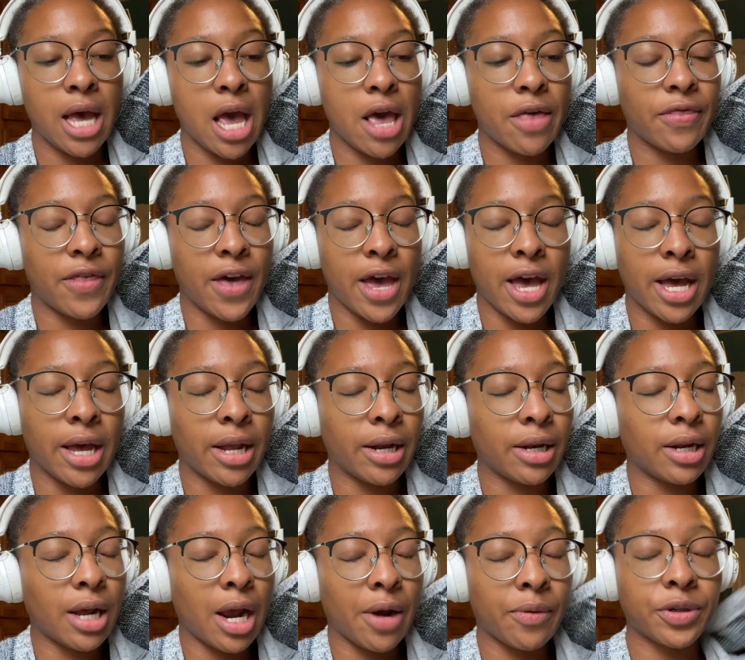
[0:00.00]
and
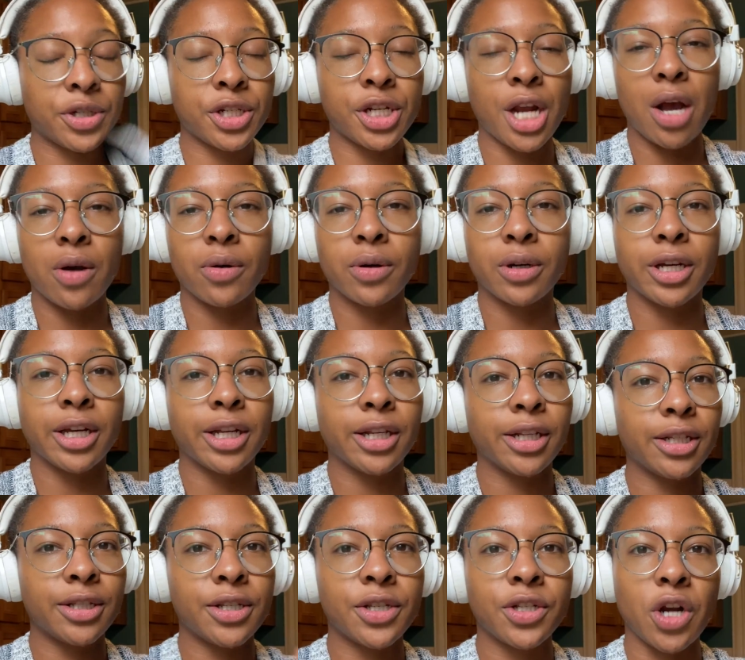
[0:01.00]
then I will shower
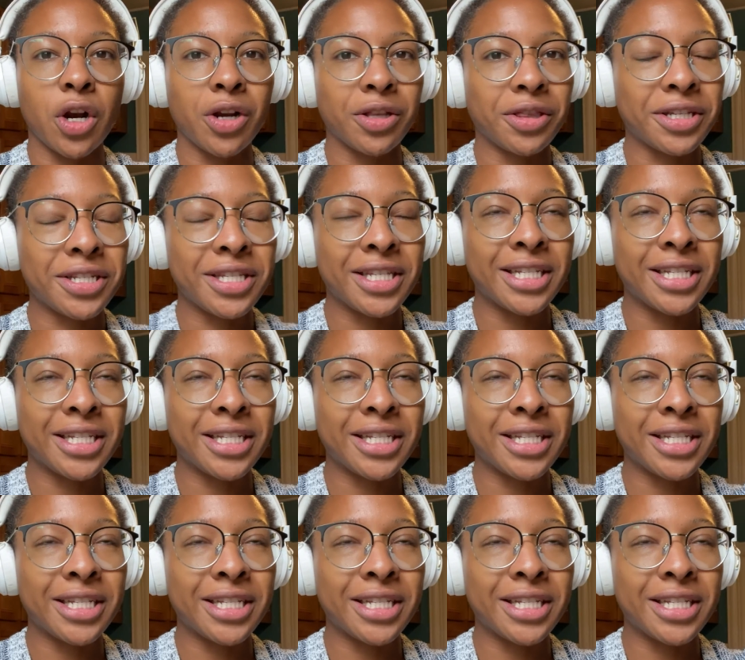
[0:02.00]
and start this